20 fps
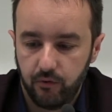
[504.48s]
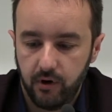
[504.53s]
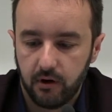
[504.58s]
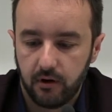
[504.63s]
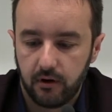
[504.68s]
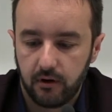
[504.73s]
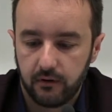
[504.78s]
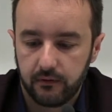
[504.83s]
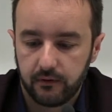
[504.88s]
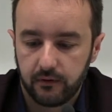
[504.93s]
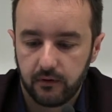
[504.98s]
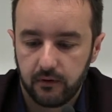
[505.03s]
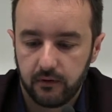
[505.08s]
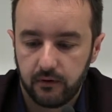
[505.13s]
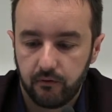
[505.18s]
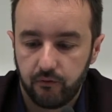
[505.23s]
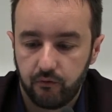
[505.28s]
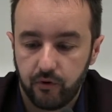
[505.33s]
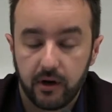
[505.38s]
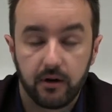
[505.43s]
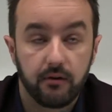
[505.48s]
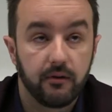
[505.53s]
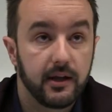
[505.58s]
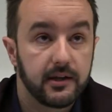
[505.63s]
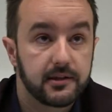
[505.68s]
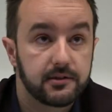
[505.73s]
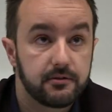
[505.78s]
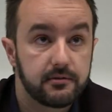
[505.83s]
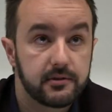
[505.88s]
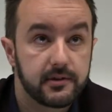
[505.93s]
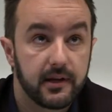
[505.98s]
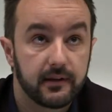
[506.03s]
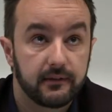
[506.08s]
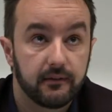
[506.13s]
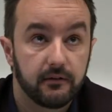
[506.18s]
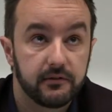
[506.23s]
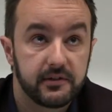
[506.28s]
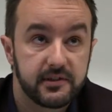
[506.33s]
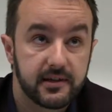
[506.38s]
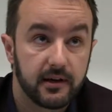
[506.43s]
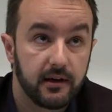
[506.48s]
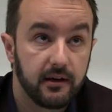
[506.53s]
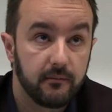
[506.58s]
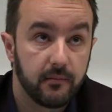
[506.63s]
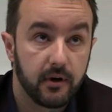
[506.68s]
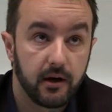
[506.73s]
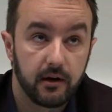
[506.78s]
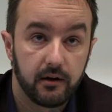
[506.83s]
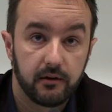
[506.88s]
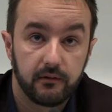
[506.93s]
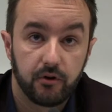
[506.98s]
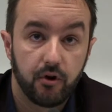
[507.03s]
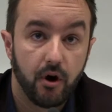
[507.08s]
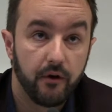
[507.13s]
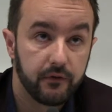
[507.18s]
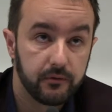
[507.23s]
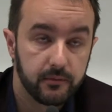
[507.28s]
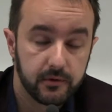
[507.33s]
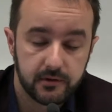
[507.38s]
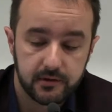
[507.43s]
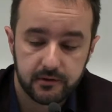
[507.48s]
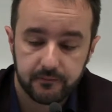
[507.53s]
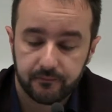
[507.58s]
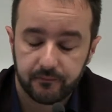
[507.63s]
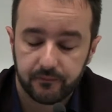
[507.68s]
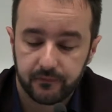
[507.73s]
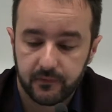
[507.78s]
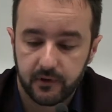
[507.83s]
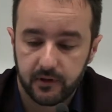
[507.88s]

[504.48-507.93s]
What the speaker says: we are regulators that are designed by government,